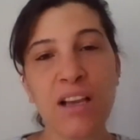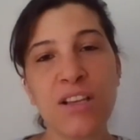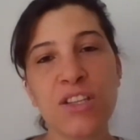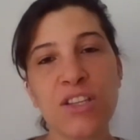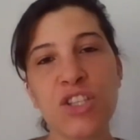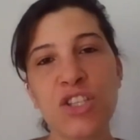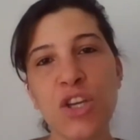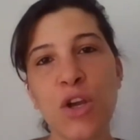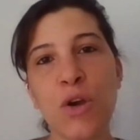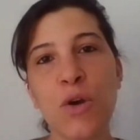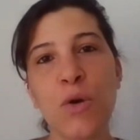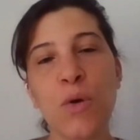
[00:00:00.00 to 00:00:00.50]

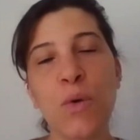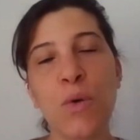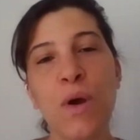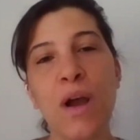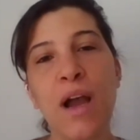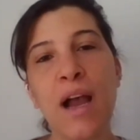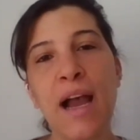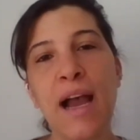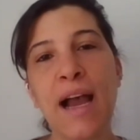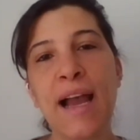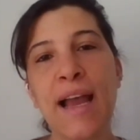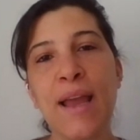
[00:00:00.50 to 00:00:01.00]
So
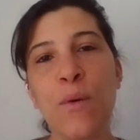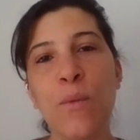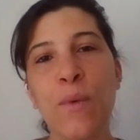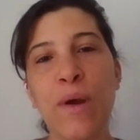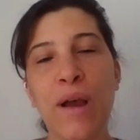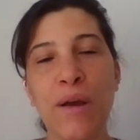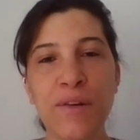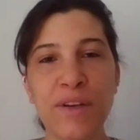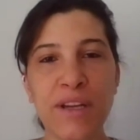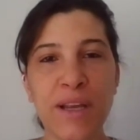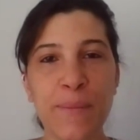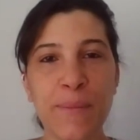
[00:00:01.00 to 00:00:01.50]
I
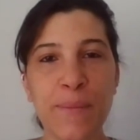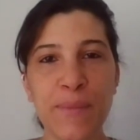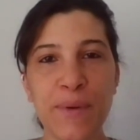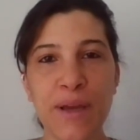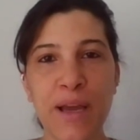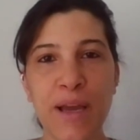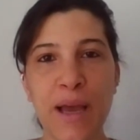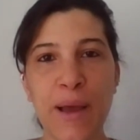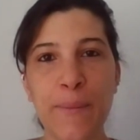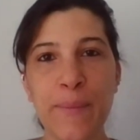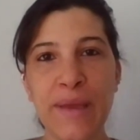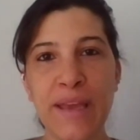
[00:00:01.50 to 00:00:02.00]
wound
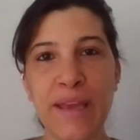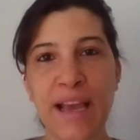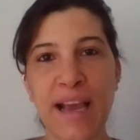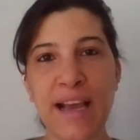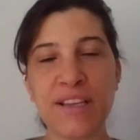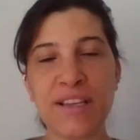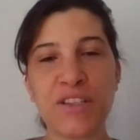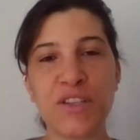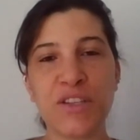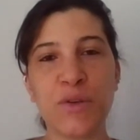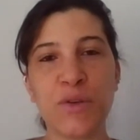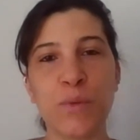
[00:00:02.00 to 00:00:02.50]
up being
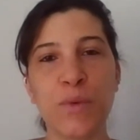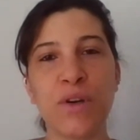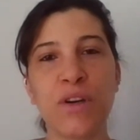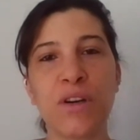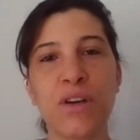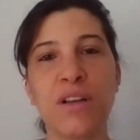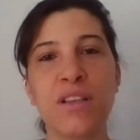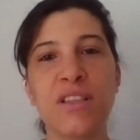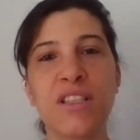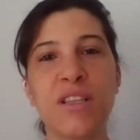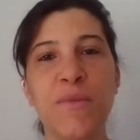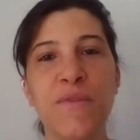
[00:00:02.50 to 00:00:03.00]
asked to work
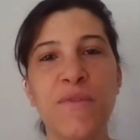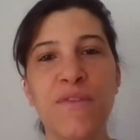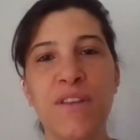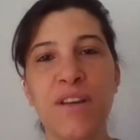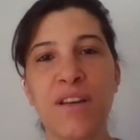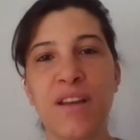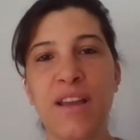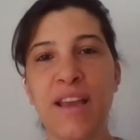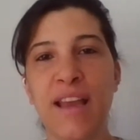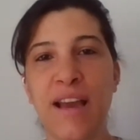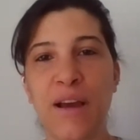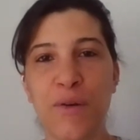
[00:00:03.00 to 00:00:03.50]
on some of
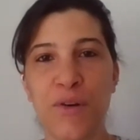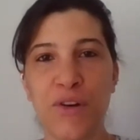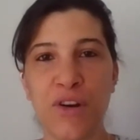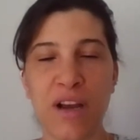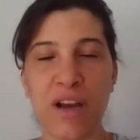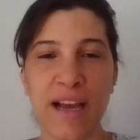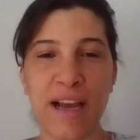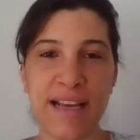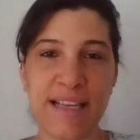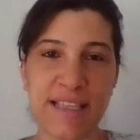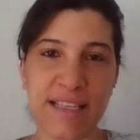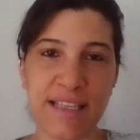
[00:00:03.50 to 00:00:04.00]
the
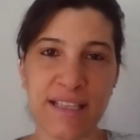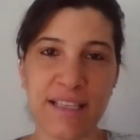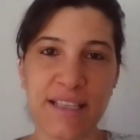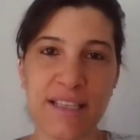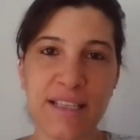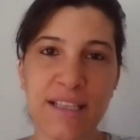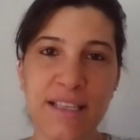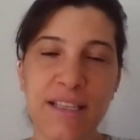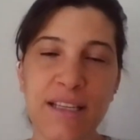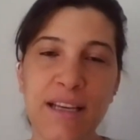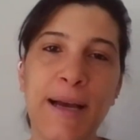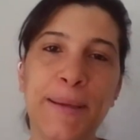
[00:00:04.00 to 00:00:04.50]

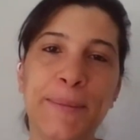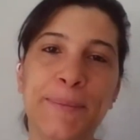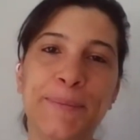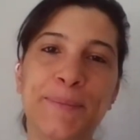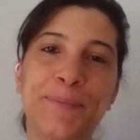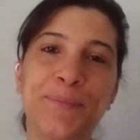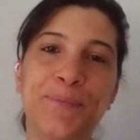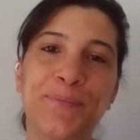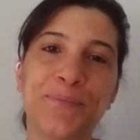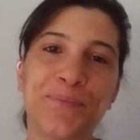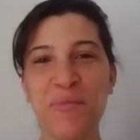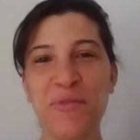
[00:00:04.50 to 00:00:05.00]
counter-ISIS
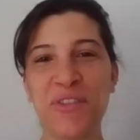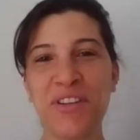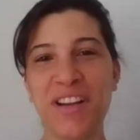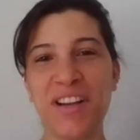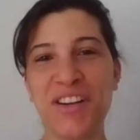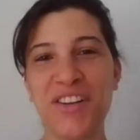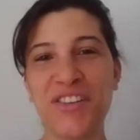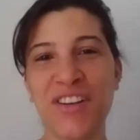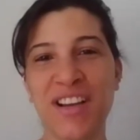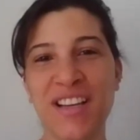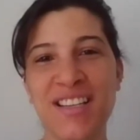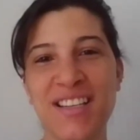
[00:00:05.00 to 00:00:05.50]

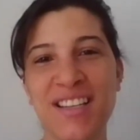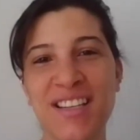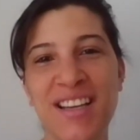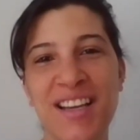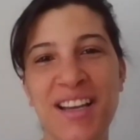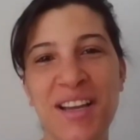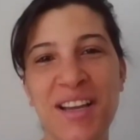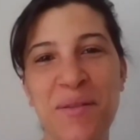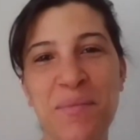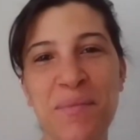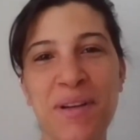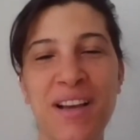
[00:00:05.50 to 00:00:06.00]
effort.
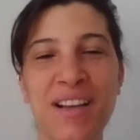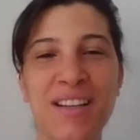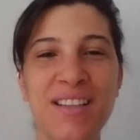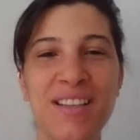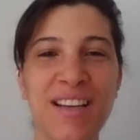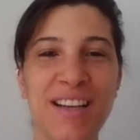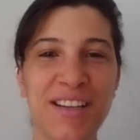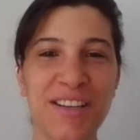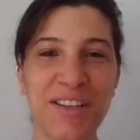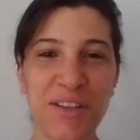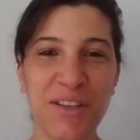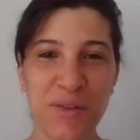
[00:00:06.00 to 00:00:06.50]
Really, at
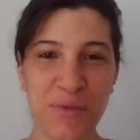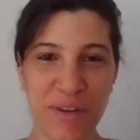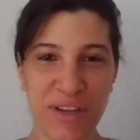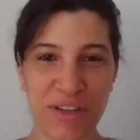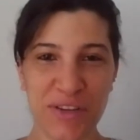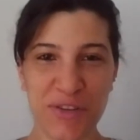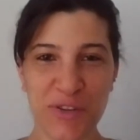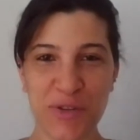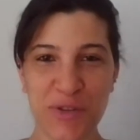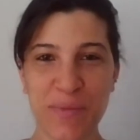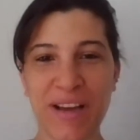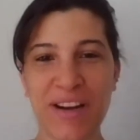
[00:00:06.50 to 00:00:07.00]
this
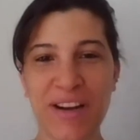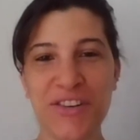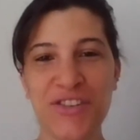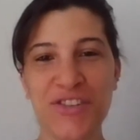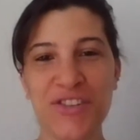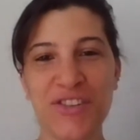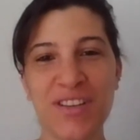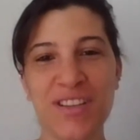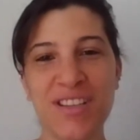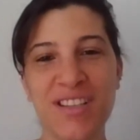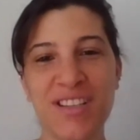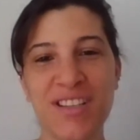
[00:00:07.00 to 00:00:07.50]
point,
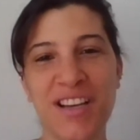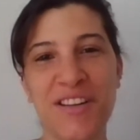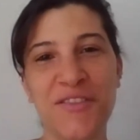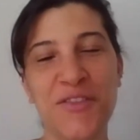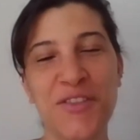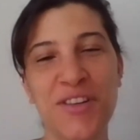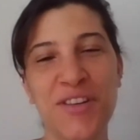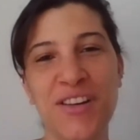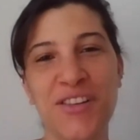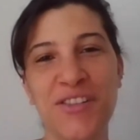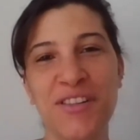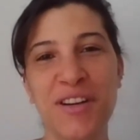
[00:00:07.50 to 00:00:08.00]
everybody knew that
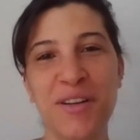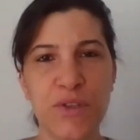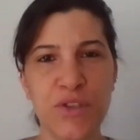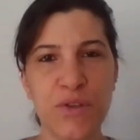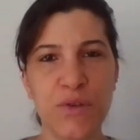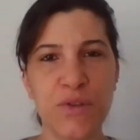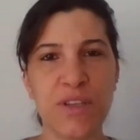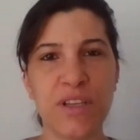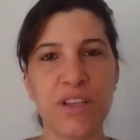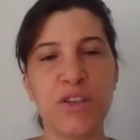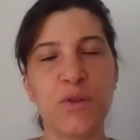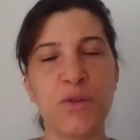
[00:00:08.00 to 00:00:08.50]
ISIS was
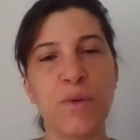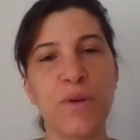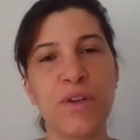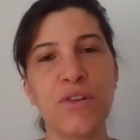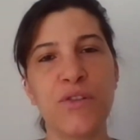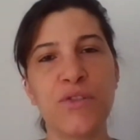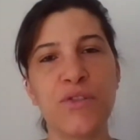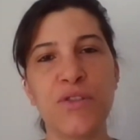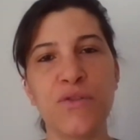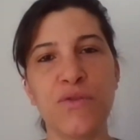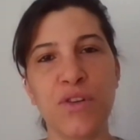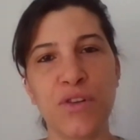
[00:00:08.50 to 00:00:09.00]
using
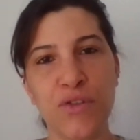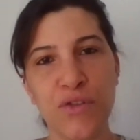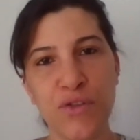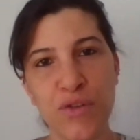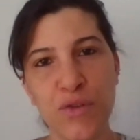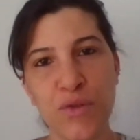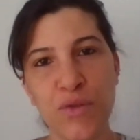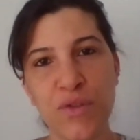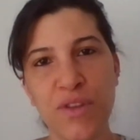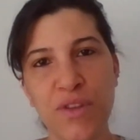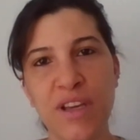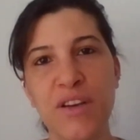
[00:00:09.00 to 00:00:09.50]
Twitter to
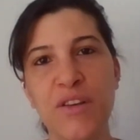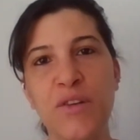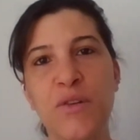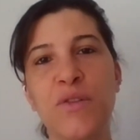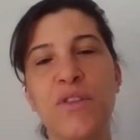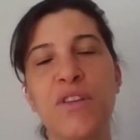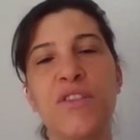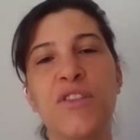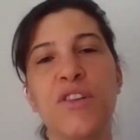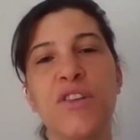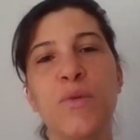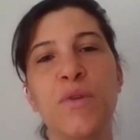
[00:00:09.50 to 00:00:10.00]
recruit. They knew
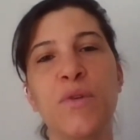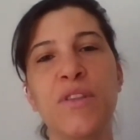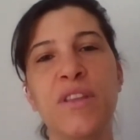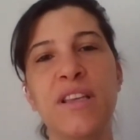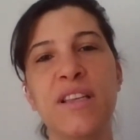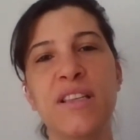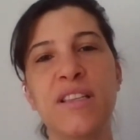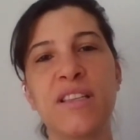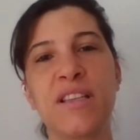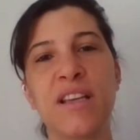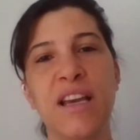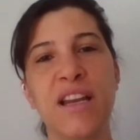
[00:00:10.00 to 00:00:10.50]
that there were
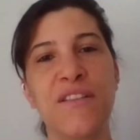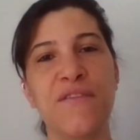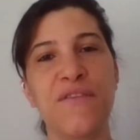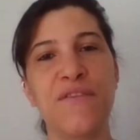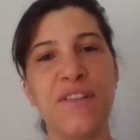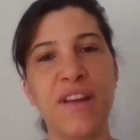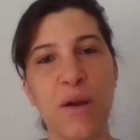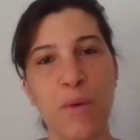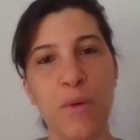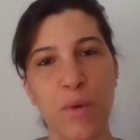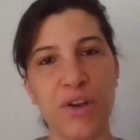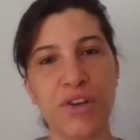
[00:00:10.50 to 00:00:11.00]
these kind of
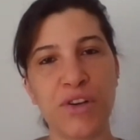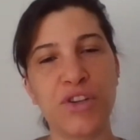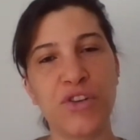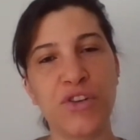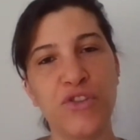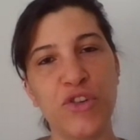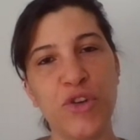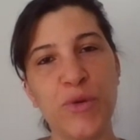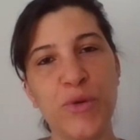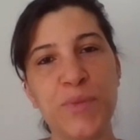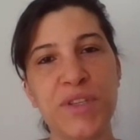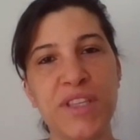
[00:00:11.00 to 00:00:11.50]
networked
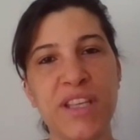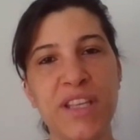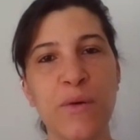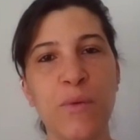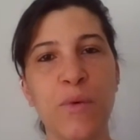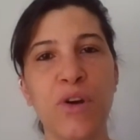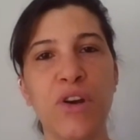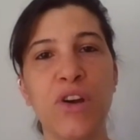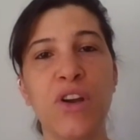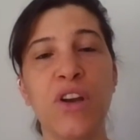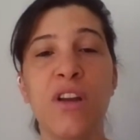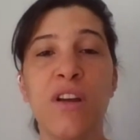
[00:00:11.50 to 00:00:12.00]
groups that
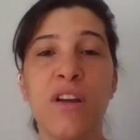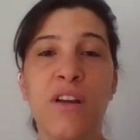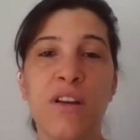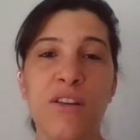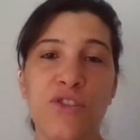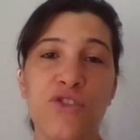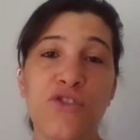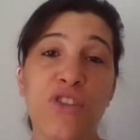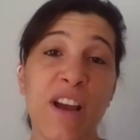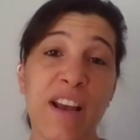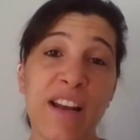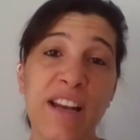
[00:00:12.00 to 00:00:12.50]
were
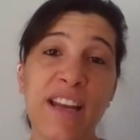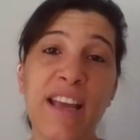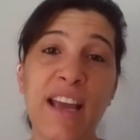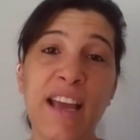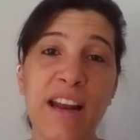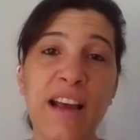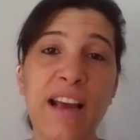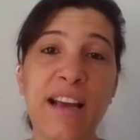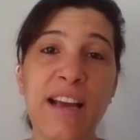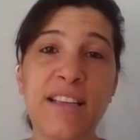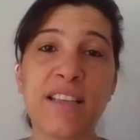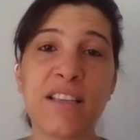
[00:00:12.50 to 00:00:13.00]
trying to
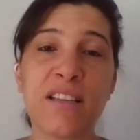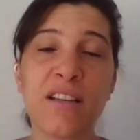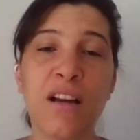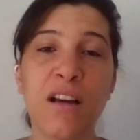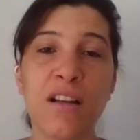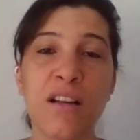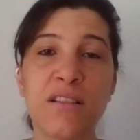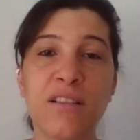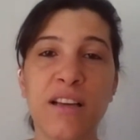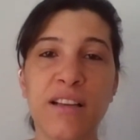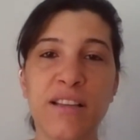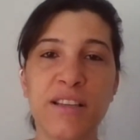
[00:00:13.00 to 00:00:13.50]
get ISIS
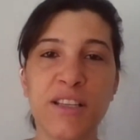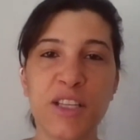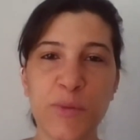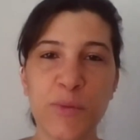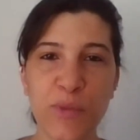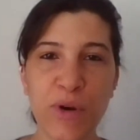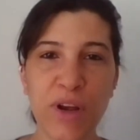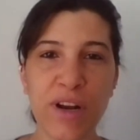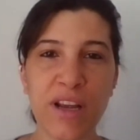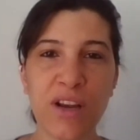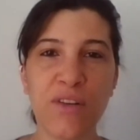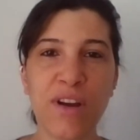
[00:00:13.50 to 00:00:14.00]
content
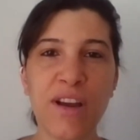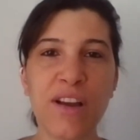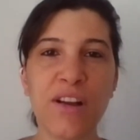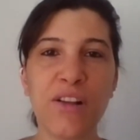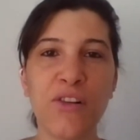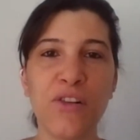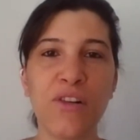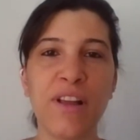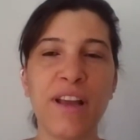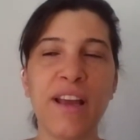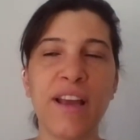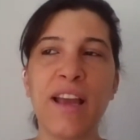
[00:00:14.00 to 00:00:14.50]
spreading
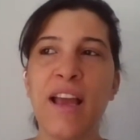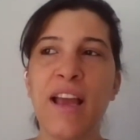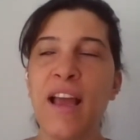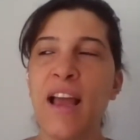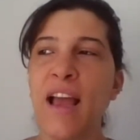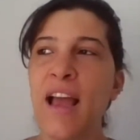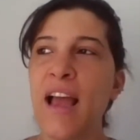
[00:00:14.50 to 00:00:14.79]
regularly.